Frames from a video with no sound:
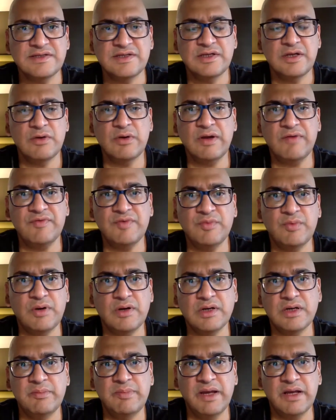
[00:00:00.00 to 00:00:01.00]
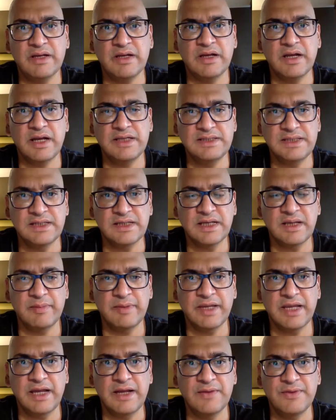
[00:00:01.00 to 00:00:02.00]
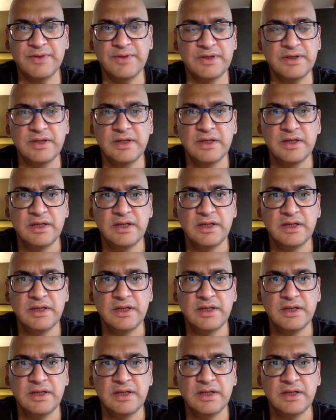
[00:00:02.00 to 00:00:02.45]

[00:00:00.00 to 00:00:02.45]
so you don't have to worry about an idea coming out that